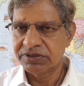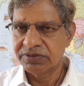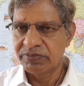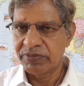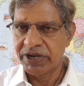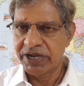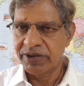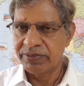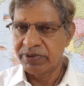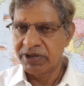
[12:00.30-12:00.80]

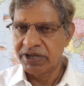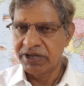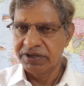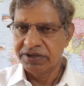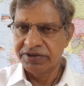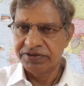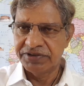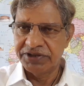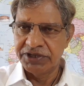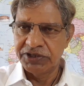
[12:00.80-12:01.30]
bye
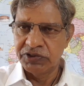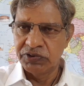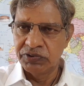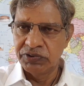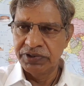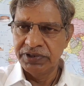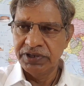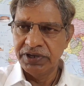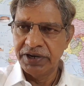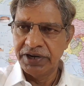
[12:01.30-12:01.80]
bye. See you
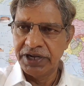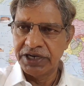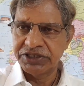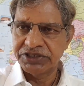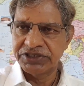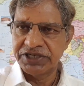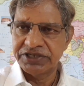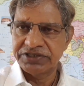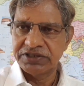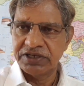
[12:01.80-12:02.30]
in
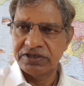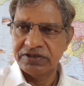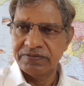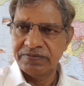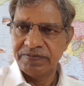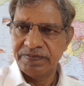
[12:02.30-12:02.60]
next session.